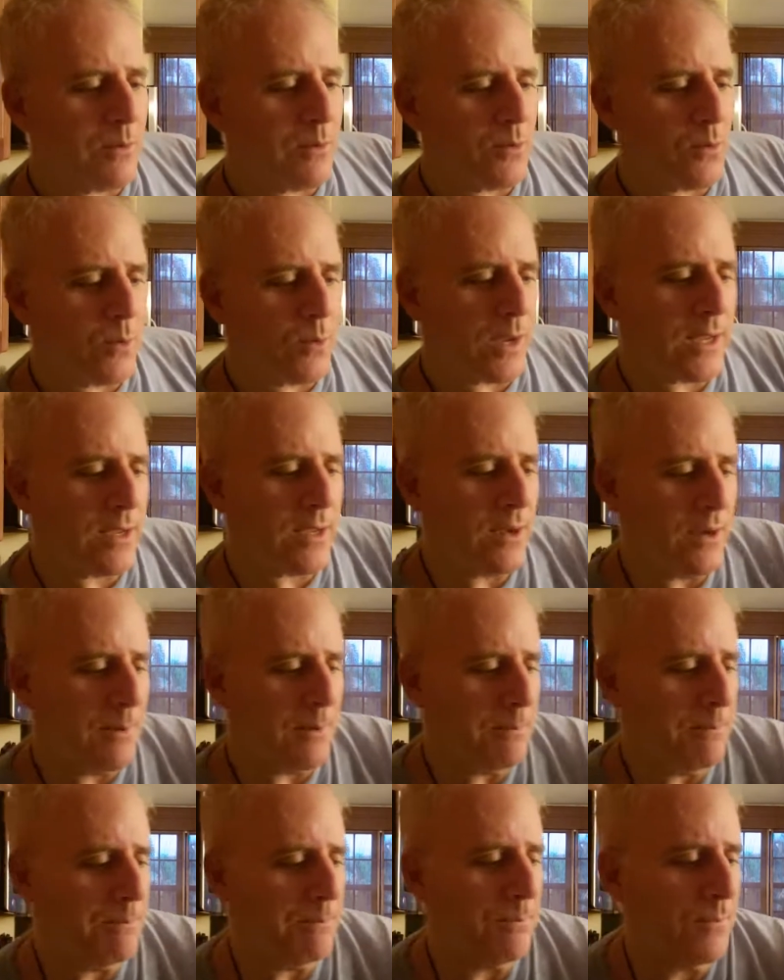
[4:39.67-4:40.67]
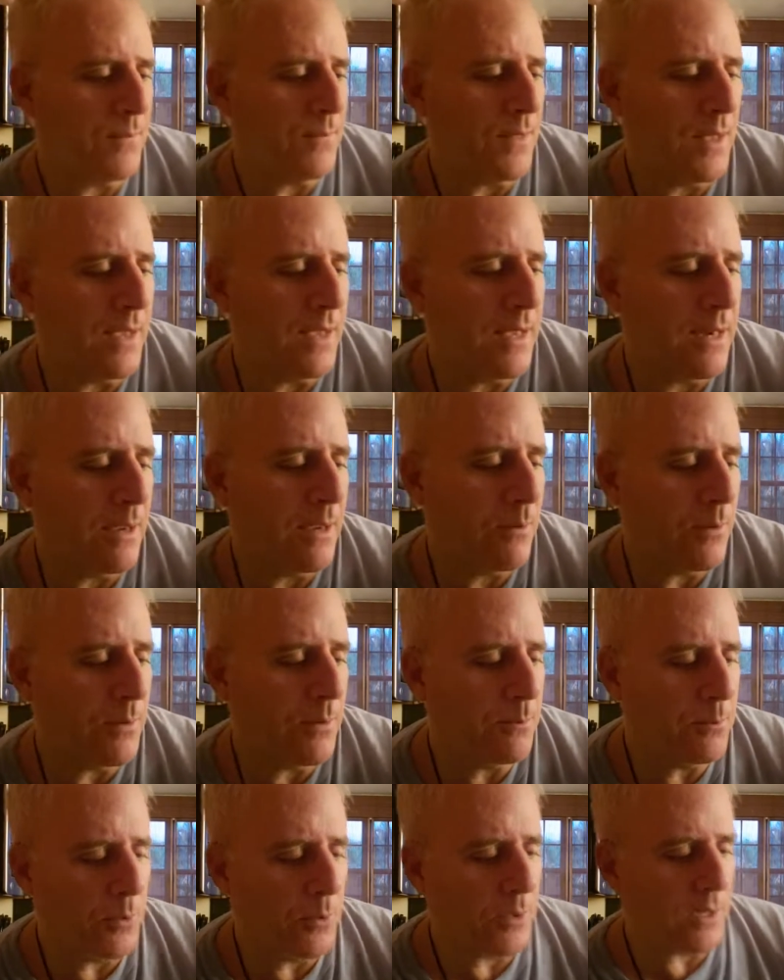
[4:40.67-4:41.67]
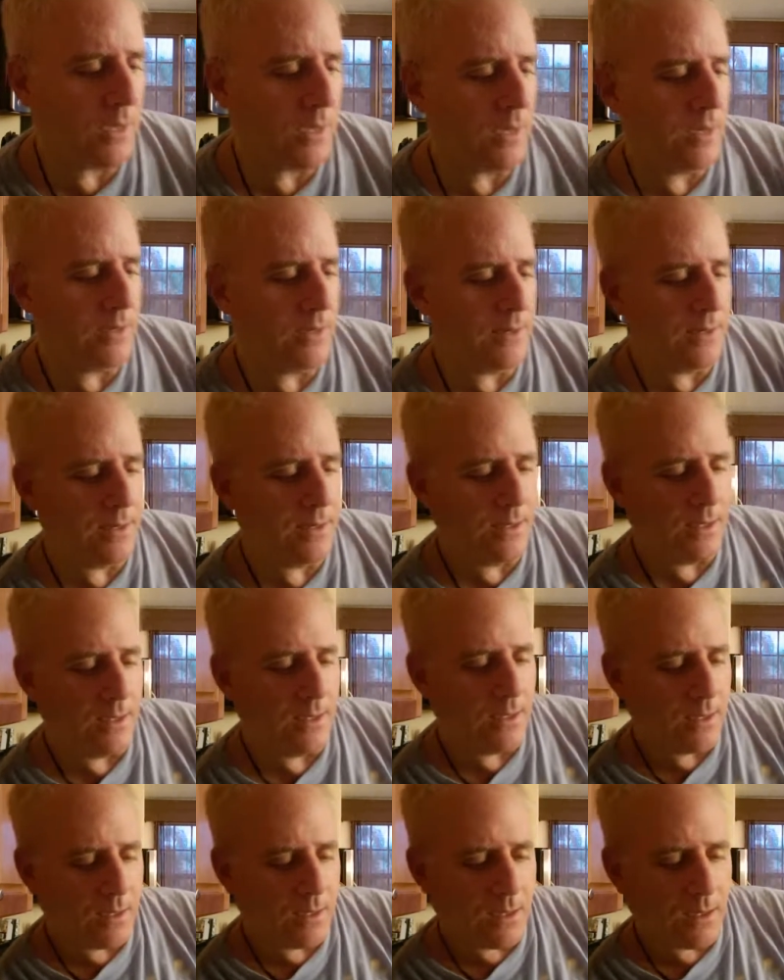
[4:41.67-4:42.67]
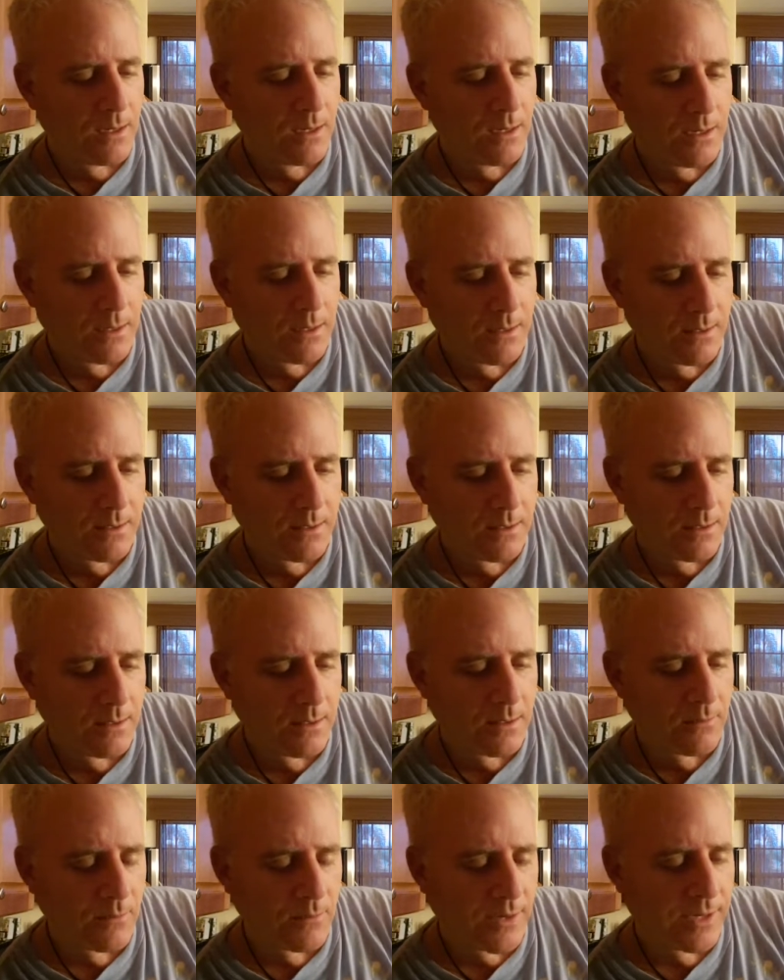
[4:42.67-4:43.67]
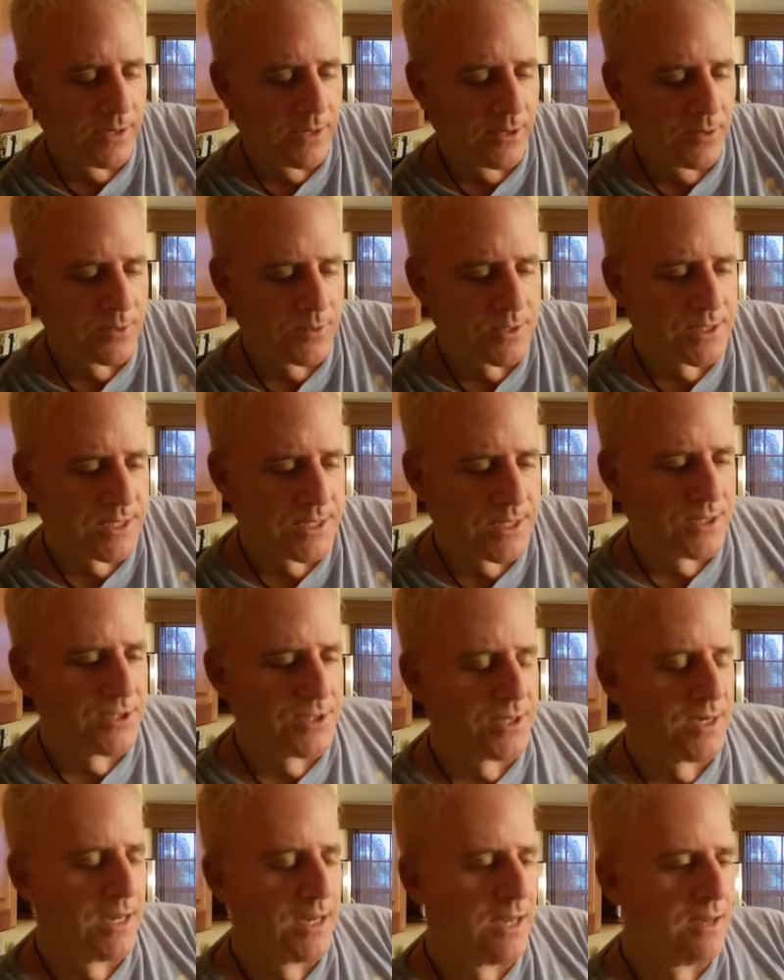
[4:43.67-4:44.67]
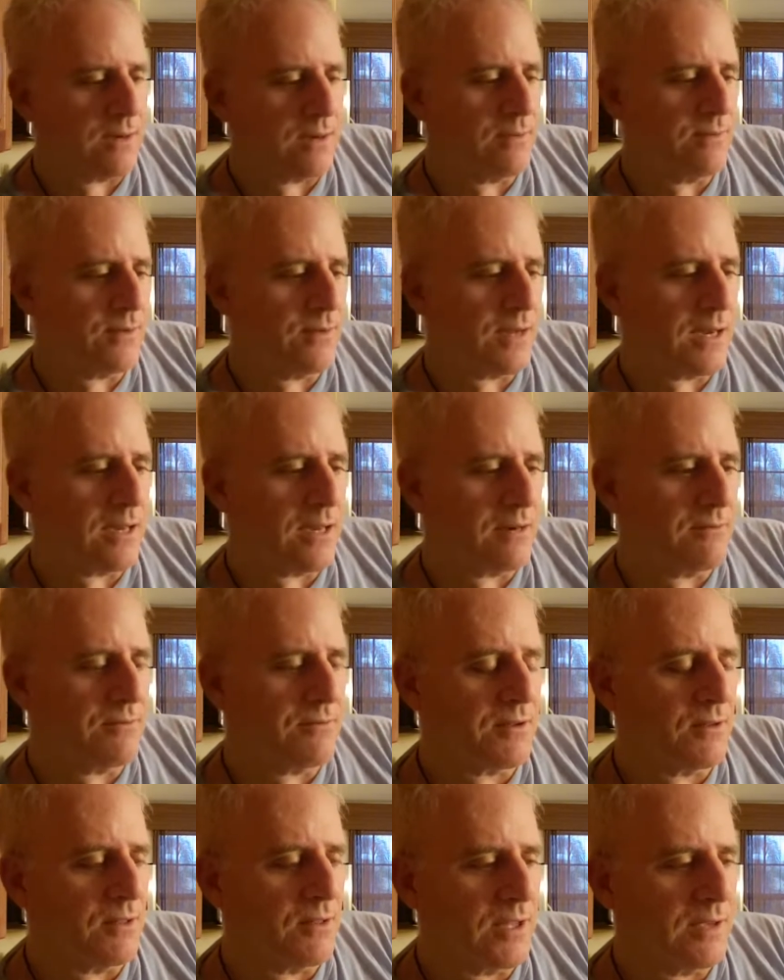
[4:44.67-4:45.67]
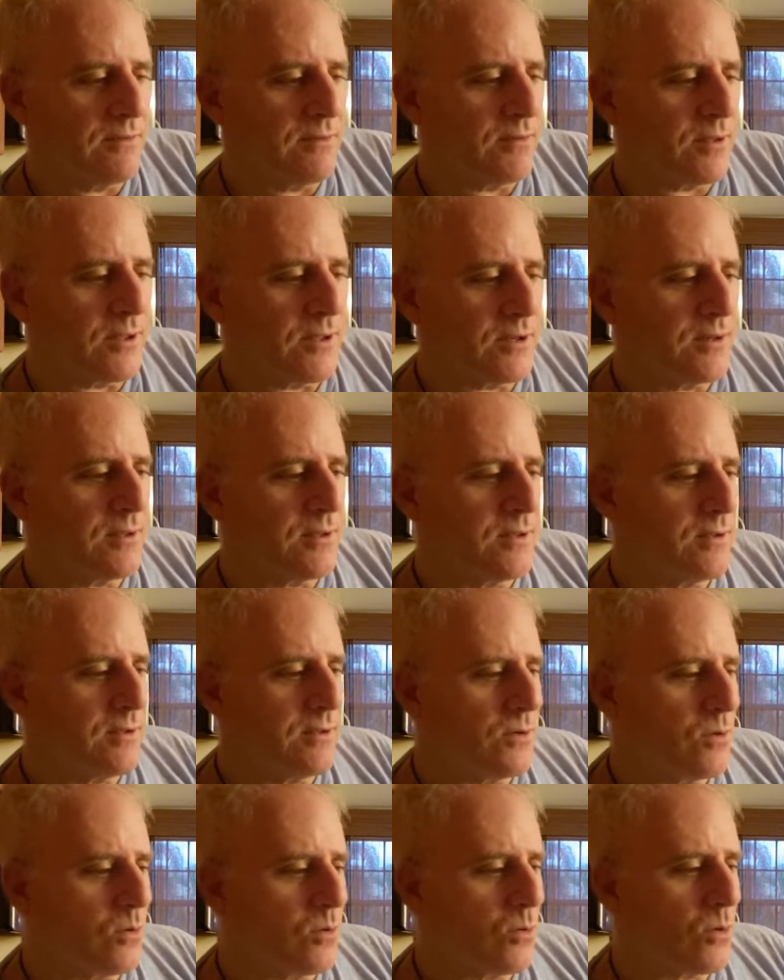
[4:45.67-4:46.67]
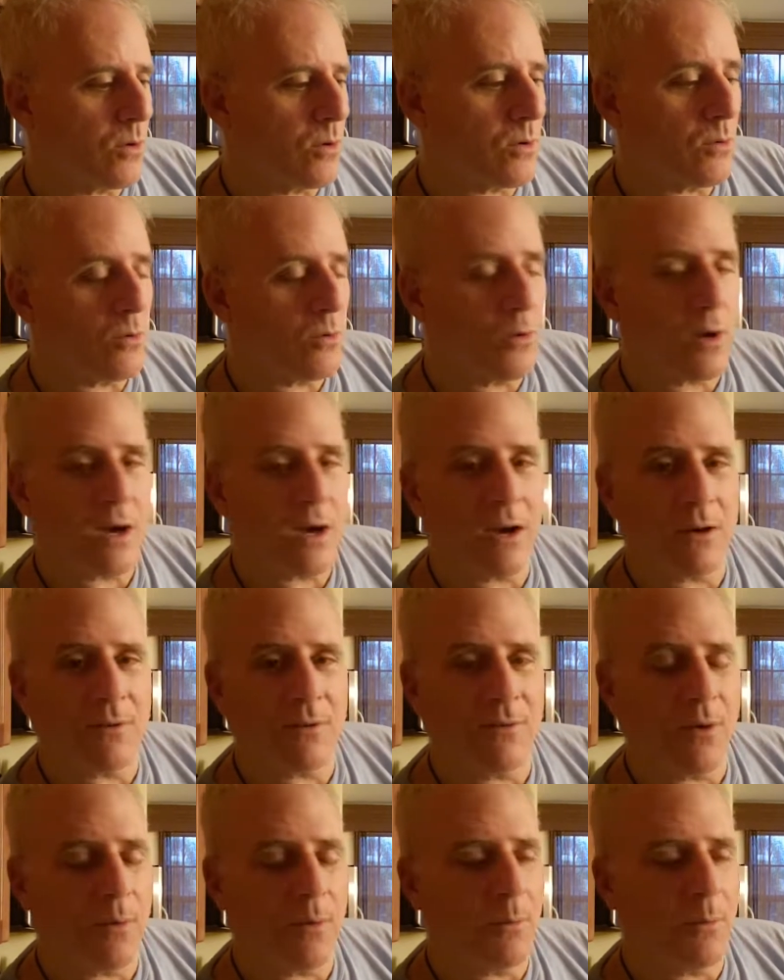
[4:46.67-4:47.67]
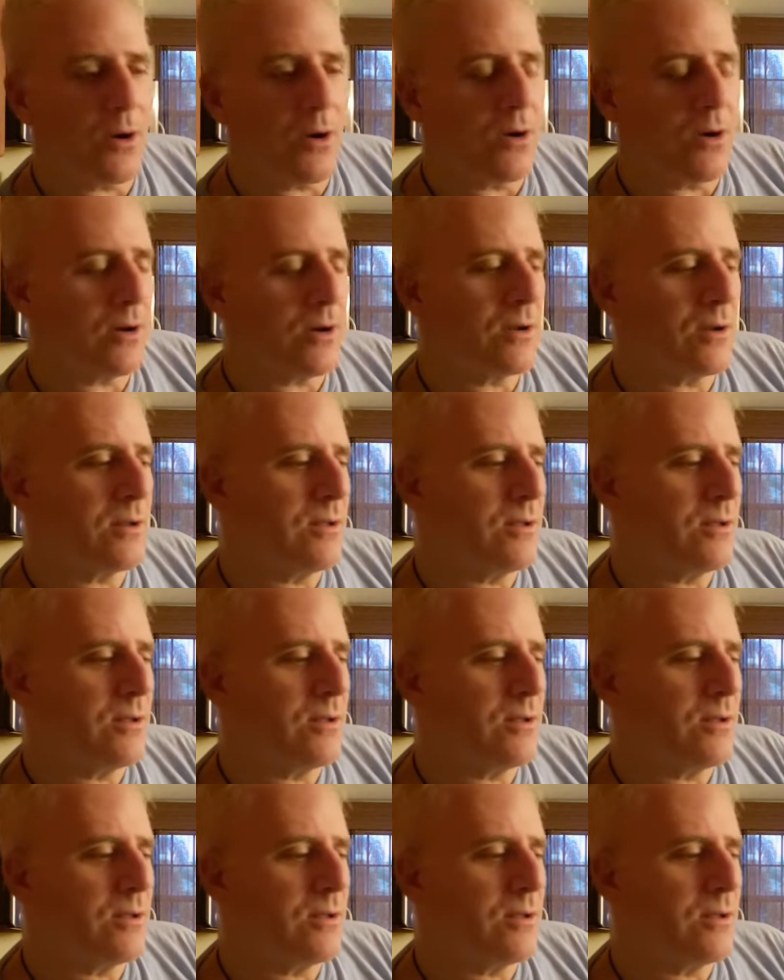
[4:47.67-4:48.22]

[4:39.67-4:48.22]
wake up and I would put on a radio station out of Cleveland or out of Omaha.